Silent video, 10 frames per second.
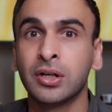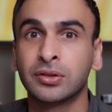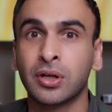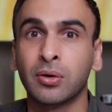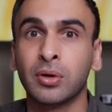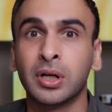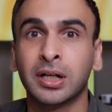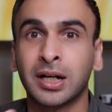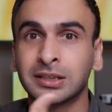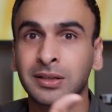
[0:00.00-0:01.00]
So
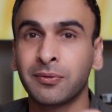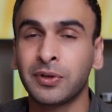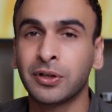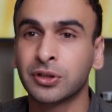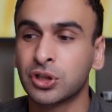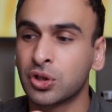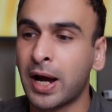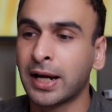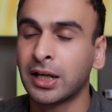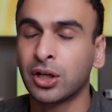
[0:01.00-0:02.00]
custom fields are
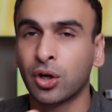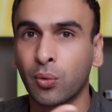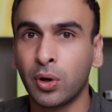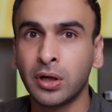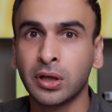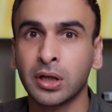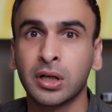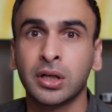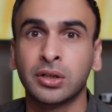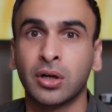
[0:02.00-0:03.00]
tracking your work.
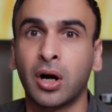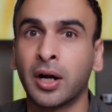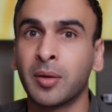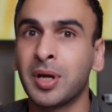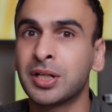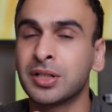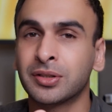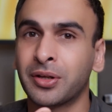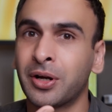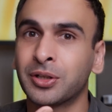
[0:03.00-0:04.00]
Your automations
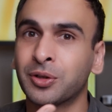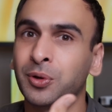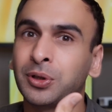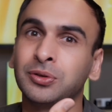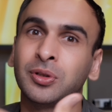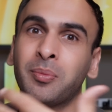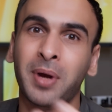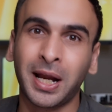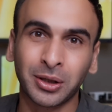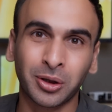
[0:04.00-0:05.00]
are there to reduce your
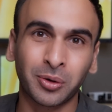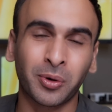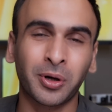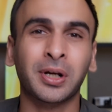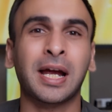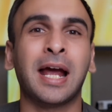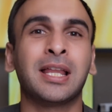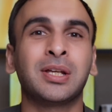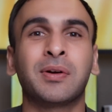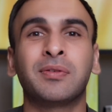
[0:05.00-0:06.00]
manual work, and
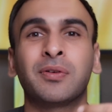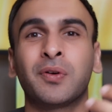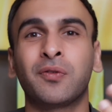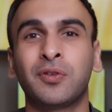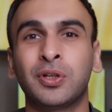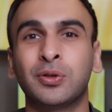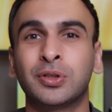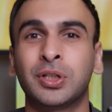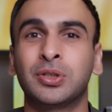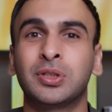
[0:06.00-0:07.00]
then you have different views
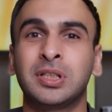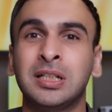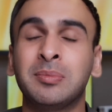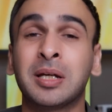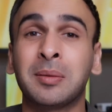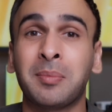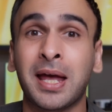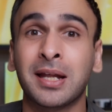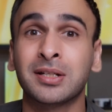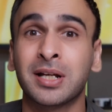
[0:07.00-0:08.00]
so that your team can
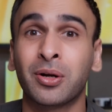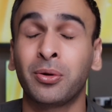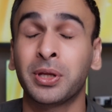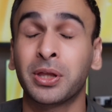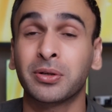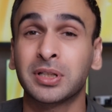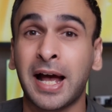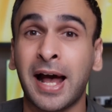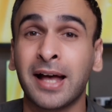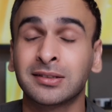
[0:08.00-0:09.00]
manage not only their
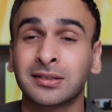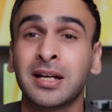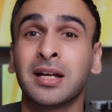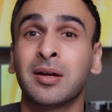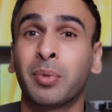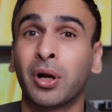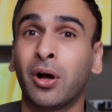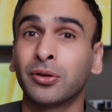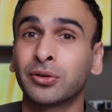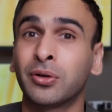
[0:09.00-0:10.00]
tasks, but
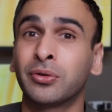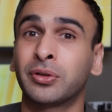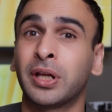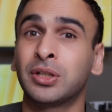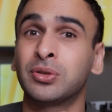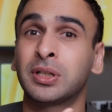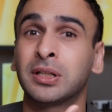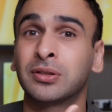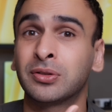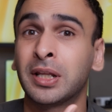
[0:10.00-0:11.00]
also so
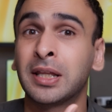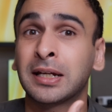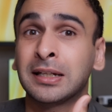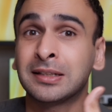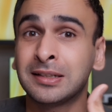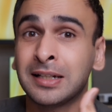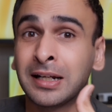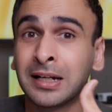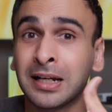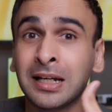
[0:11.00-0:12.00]
that they can see
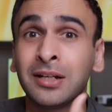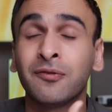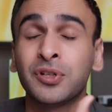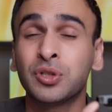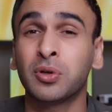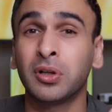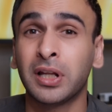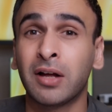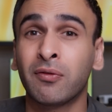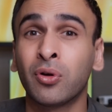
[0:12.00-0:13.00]
on an individual
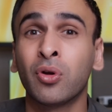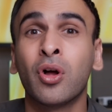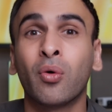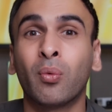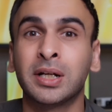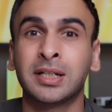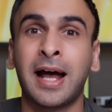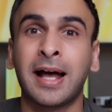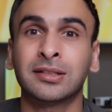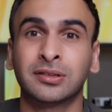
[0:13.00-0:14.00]
level what
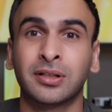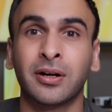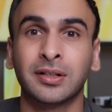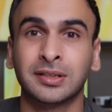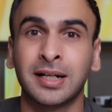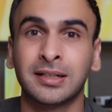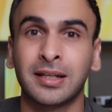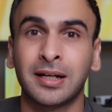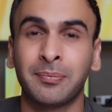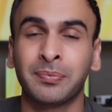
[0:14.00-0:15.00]
tasks are assigned to
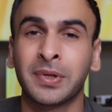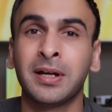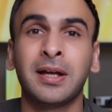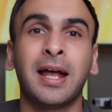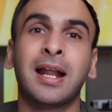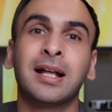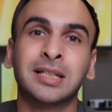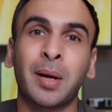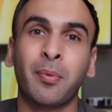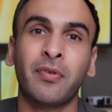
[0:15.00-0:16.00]
them. And on
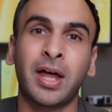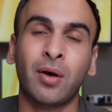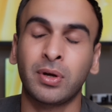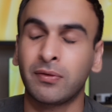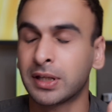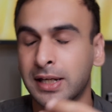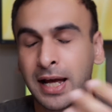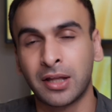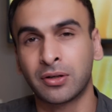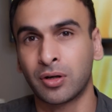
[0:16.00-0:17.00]
top of that, we have the
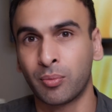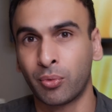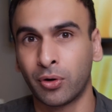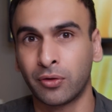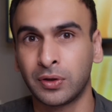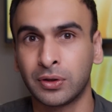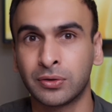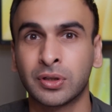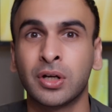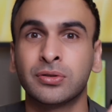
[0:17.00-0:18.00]
calendar and board
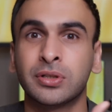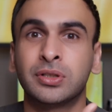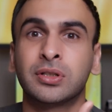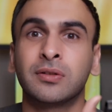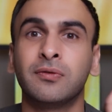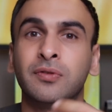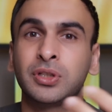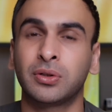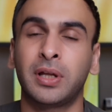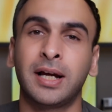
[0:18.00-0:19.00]
views so that you can
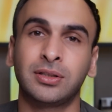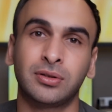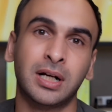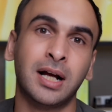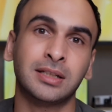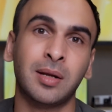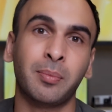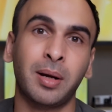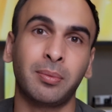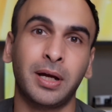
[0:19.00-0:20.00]
visualize your content
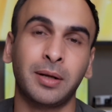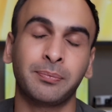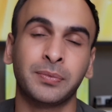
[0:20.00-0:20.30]
pipeline.